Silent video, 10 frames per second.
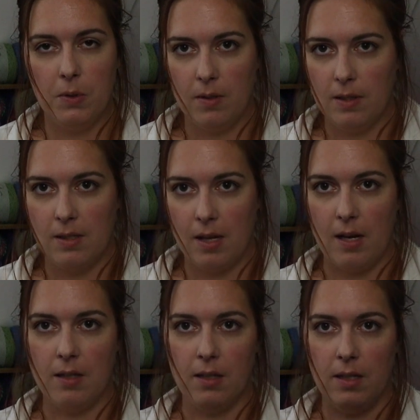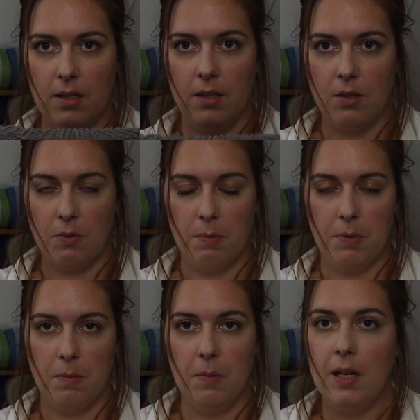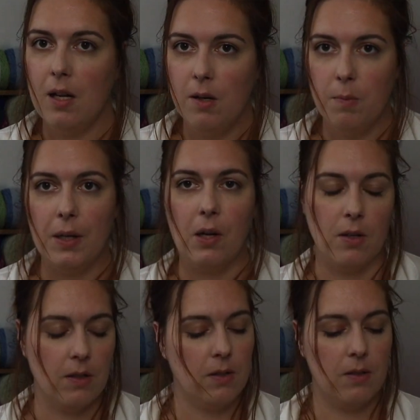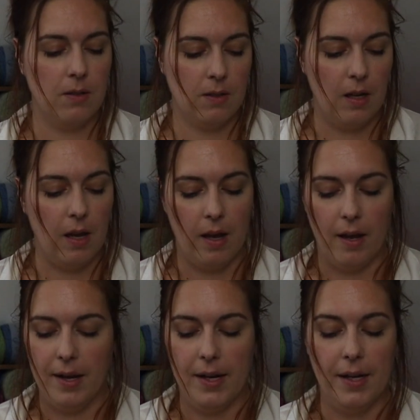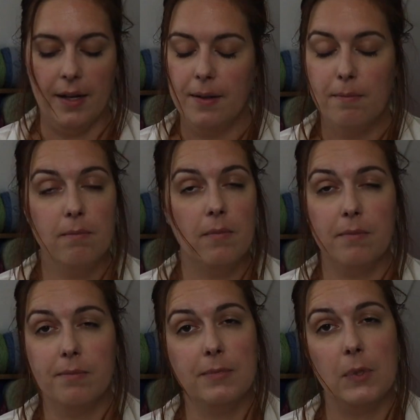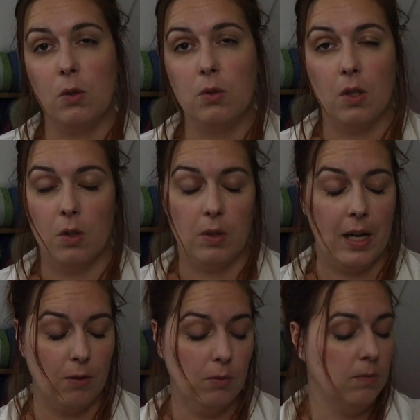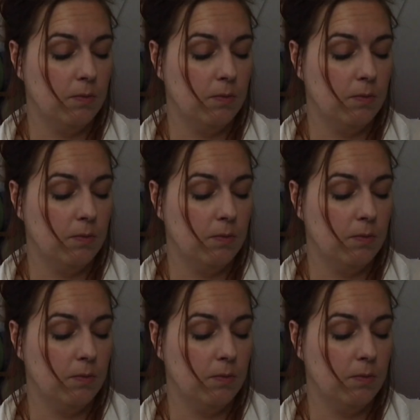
put the designer in the description below because I don't know now.